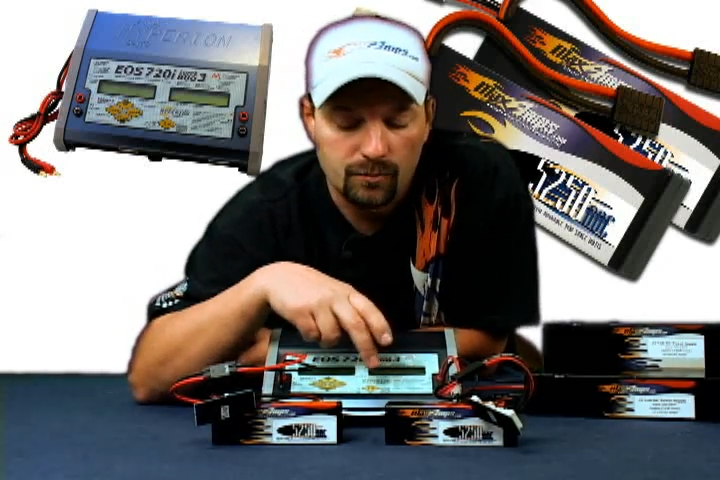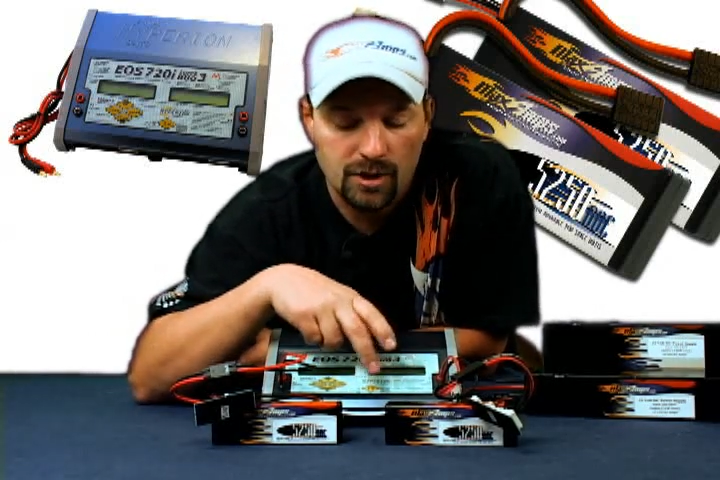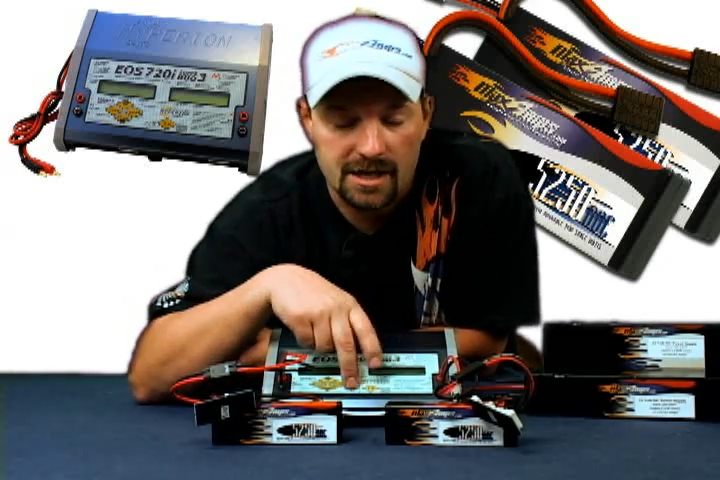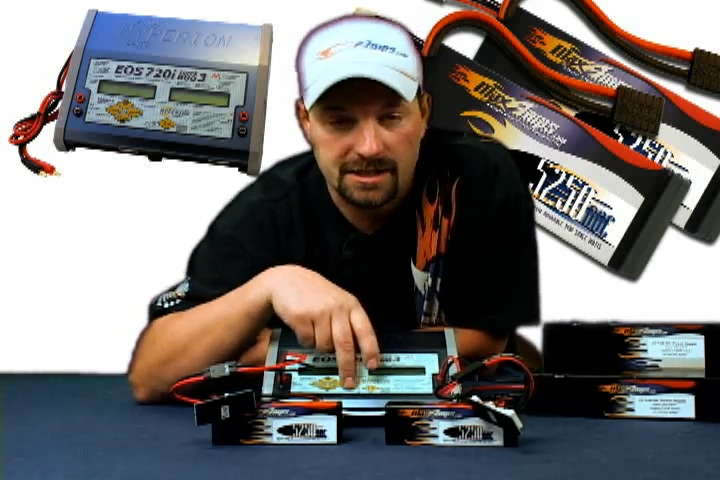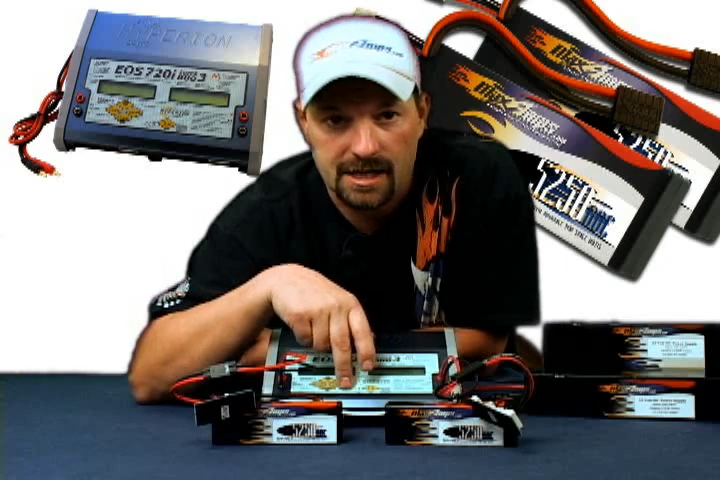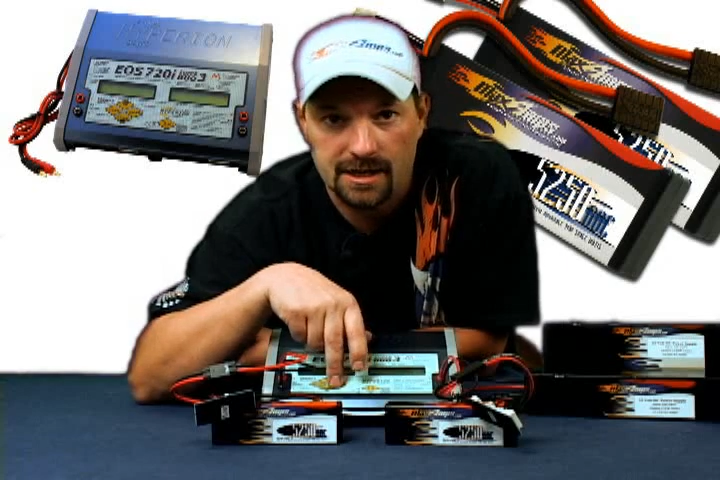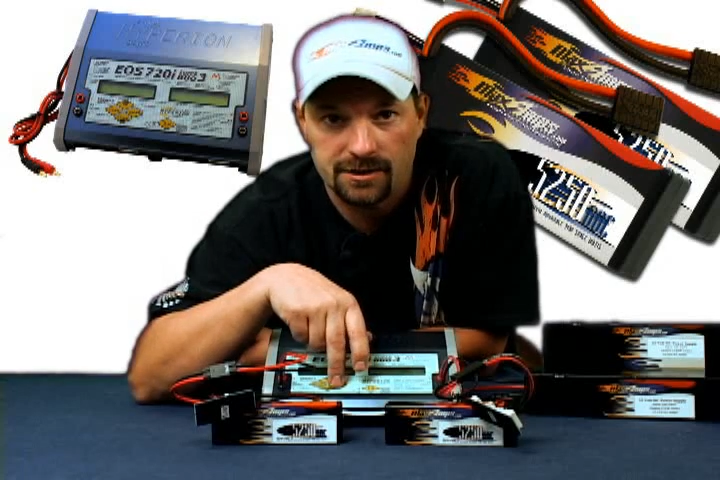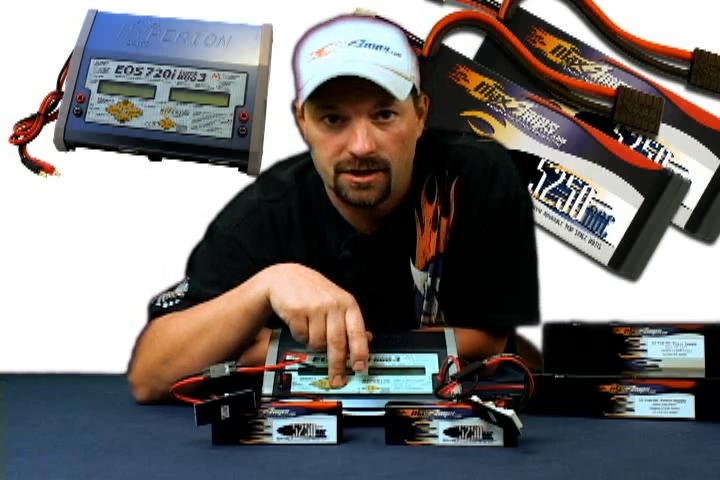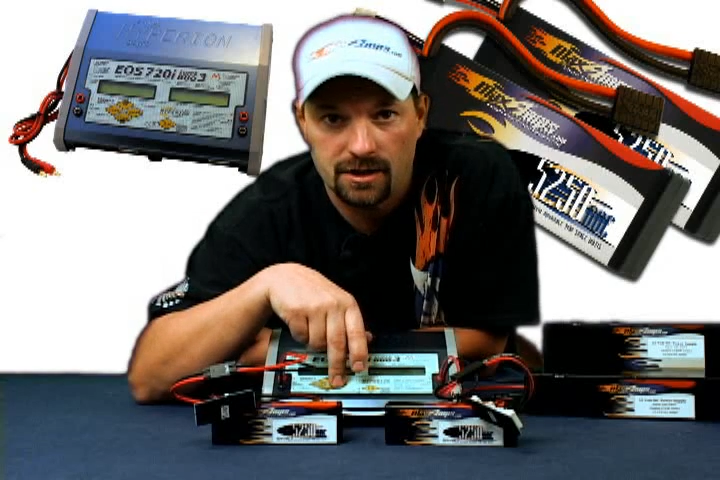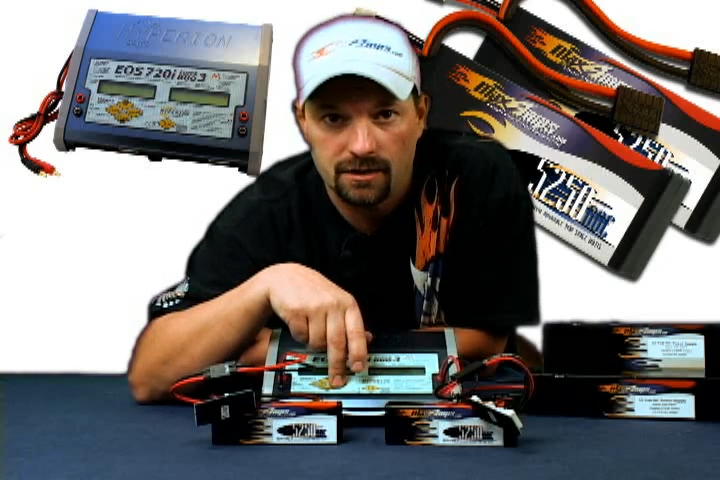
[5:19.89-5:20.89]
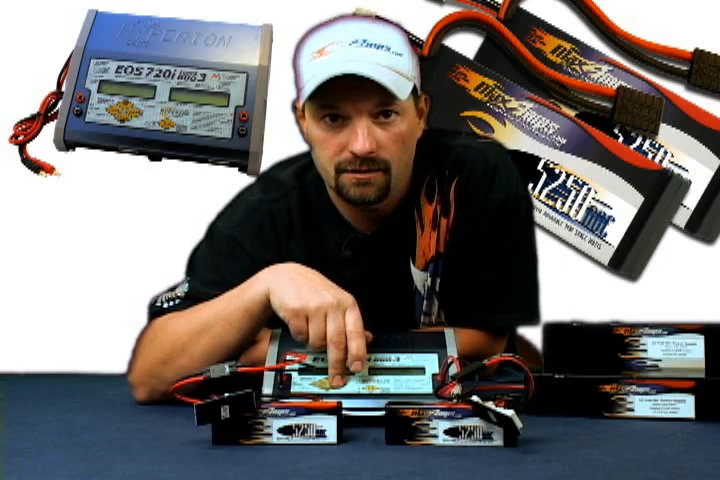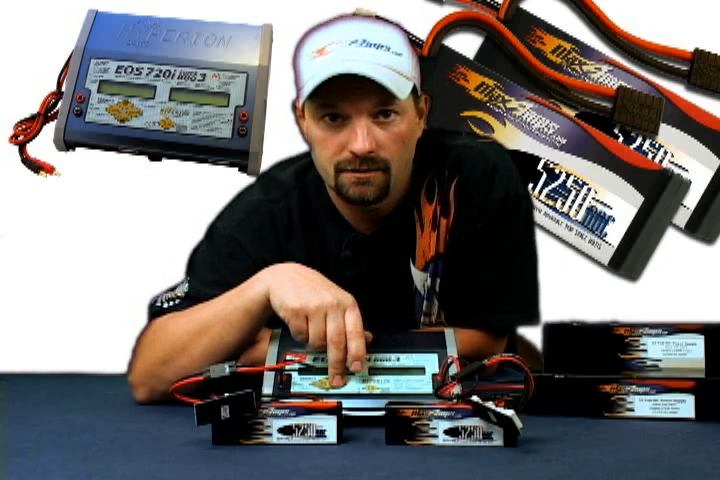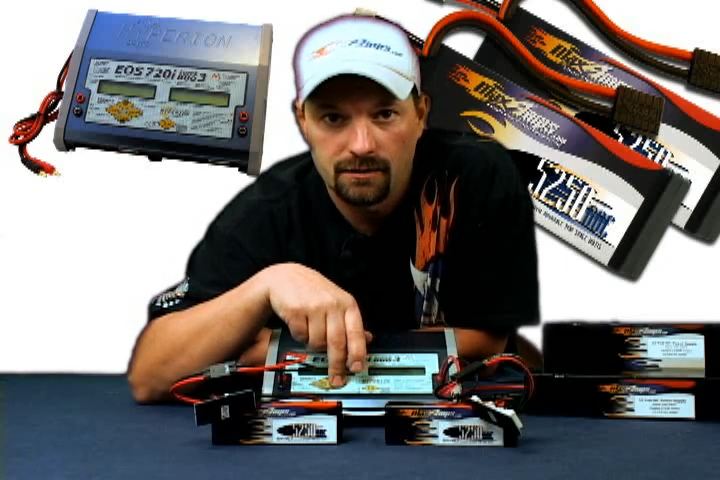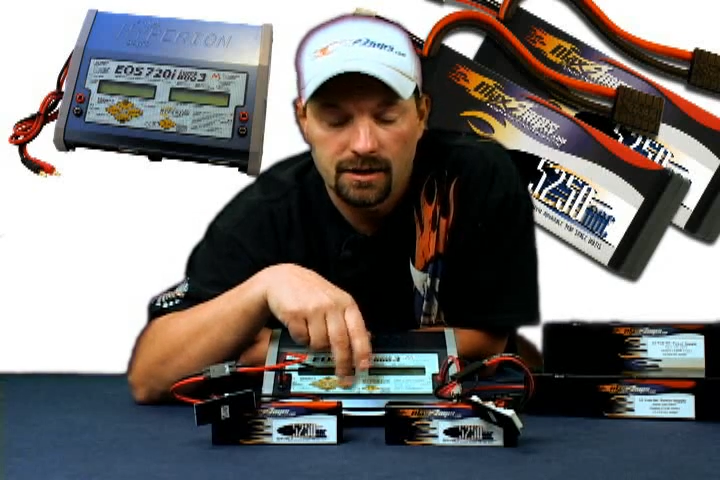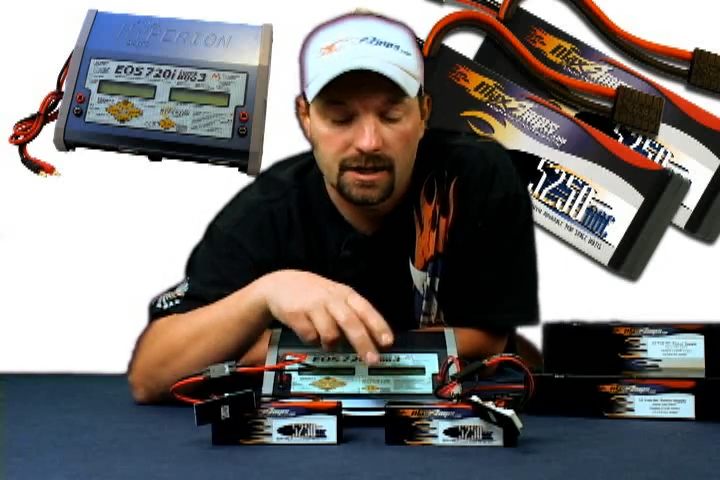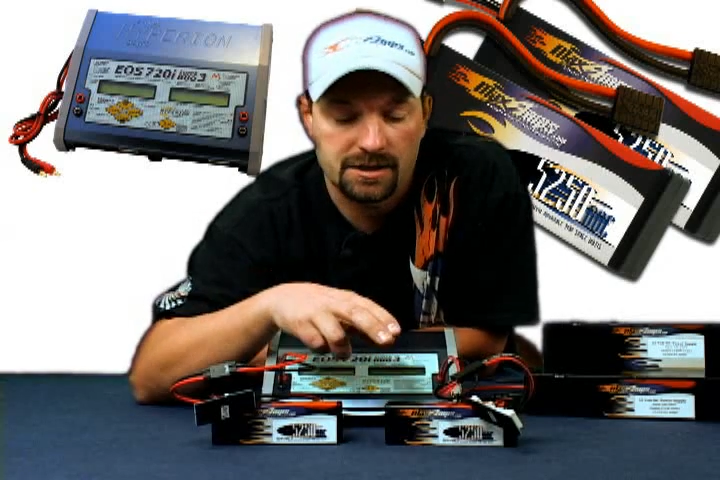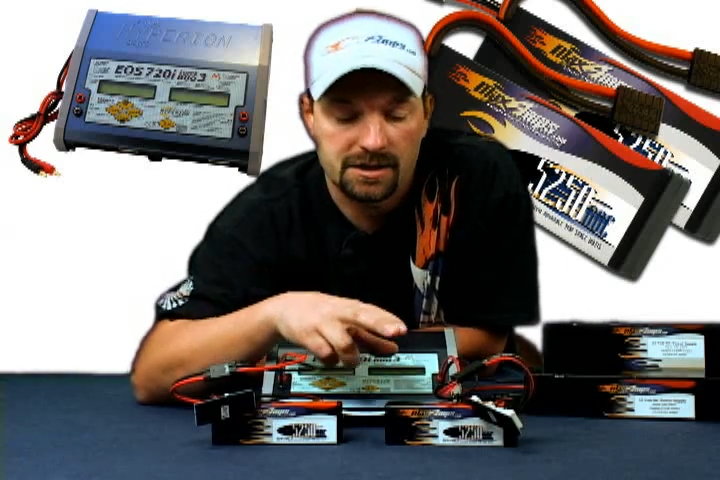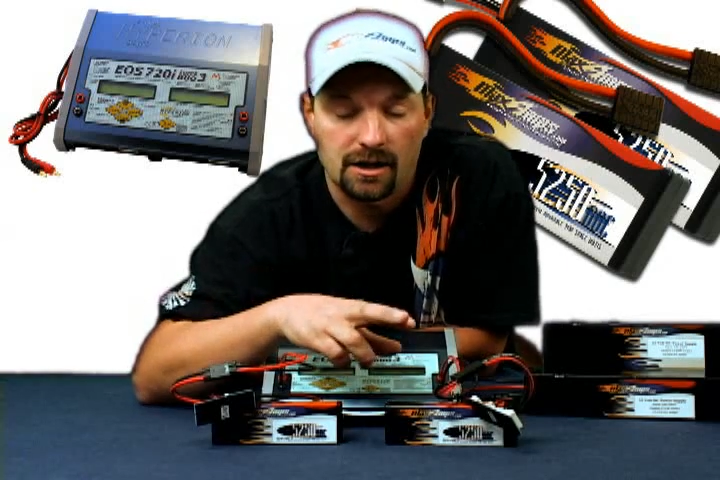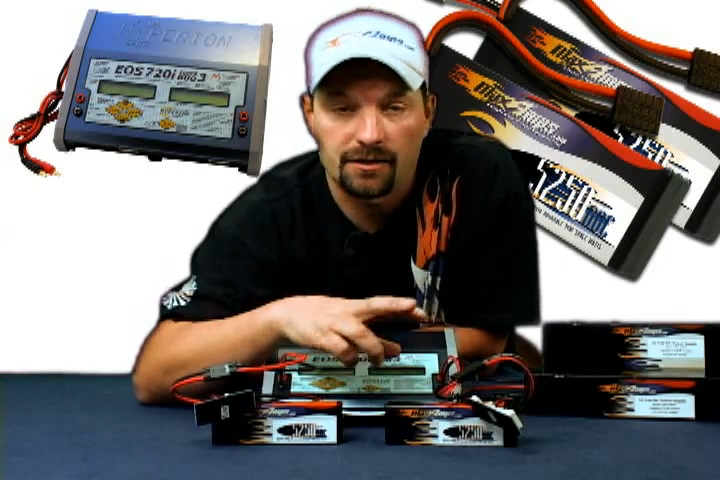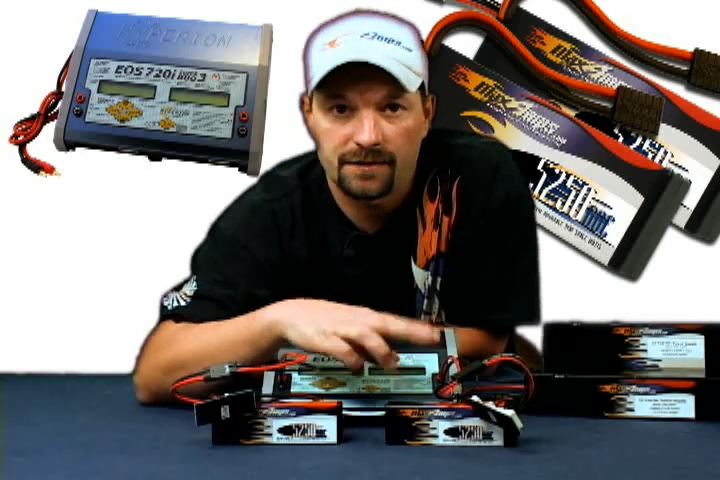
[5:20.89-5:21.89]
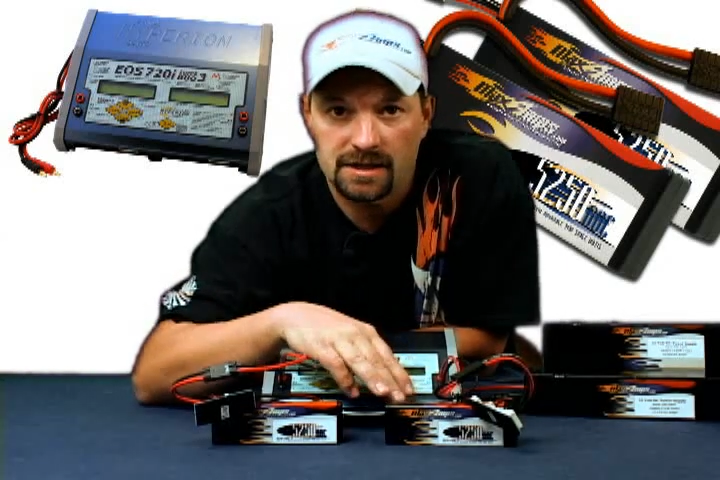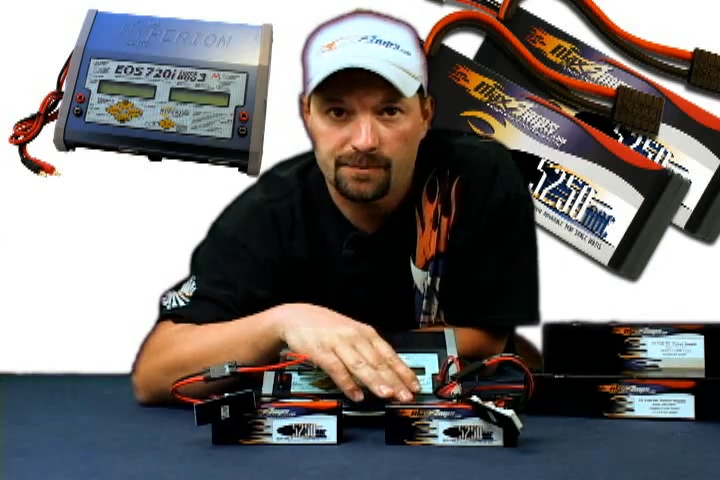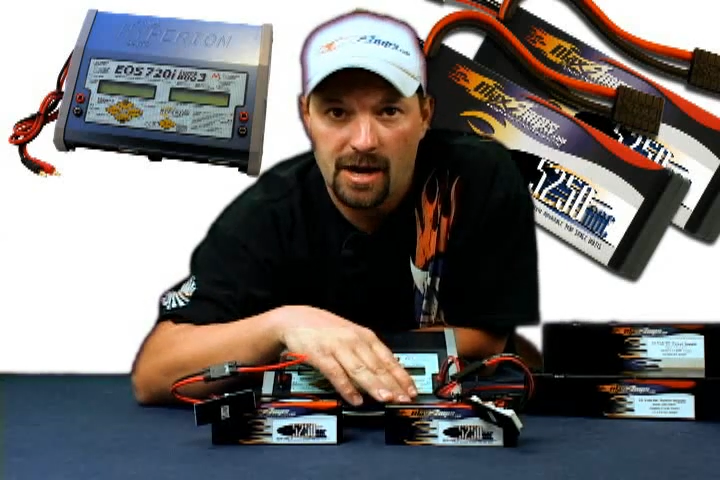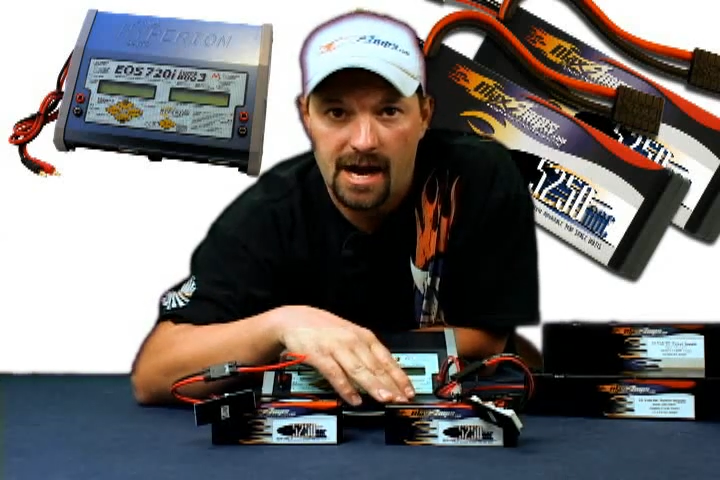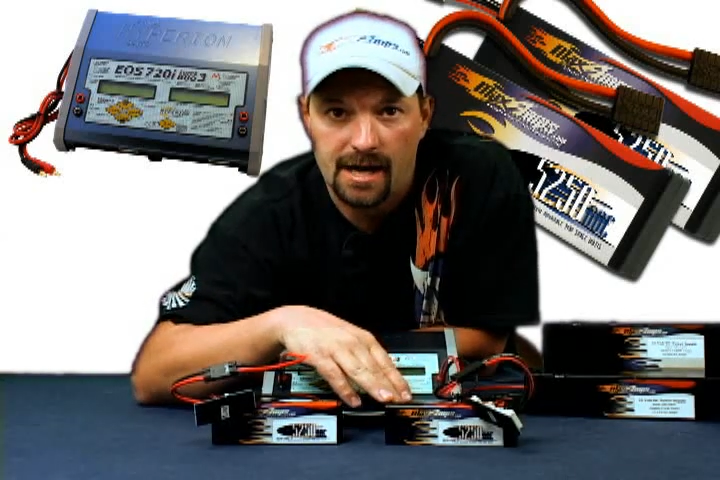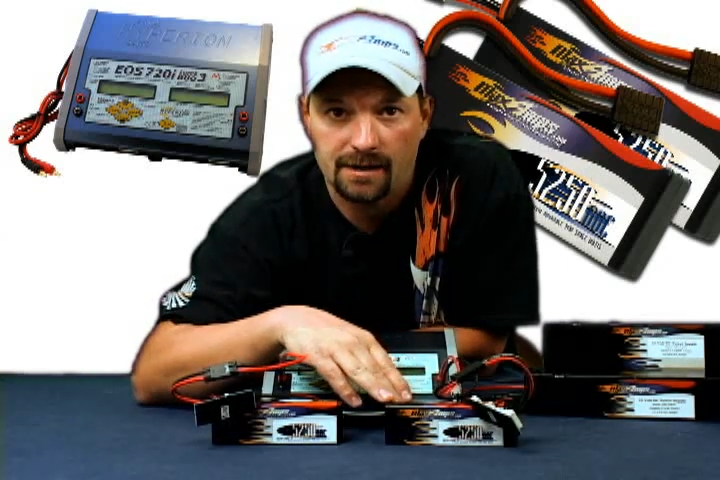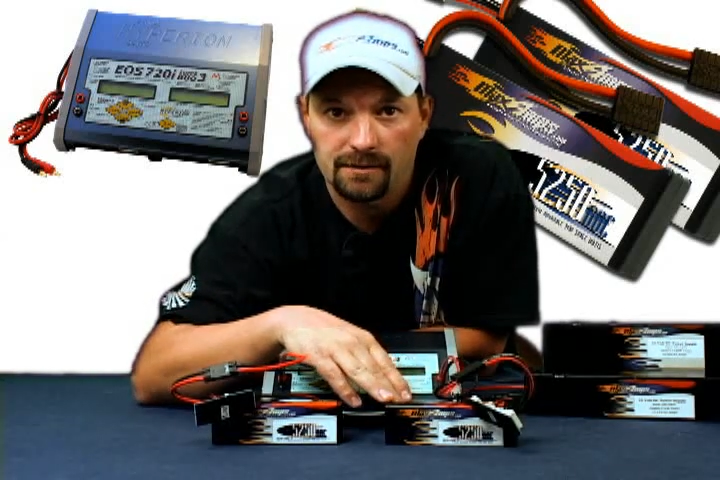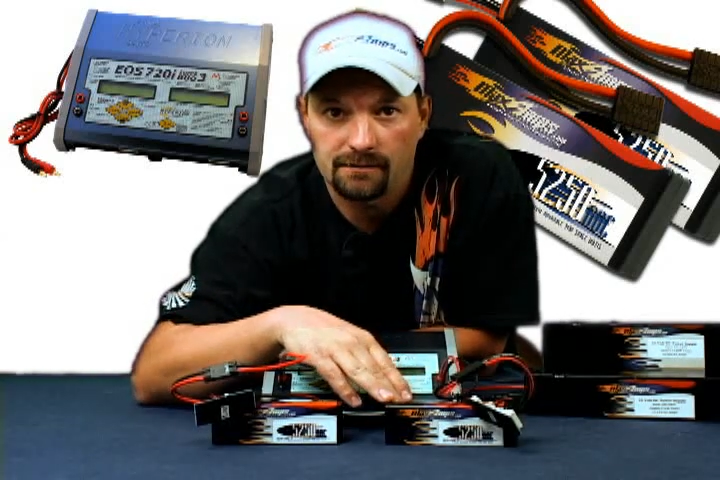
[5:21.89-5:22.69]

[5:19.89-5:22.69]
press enter, and start this pack.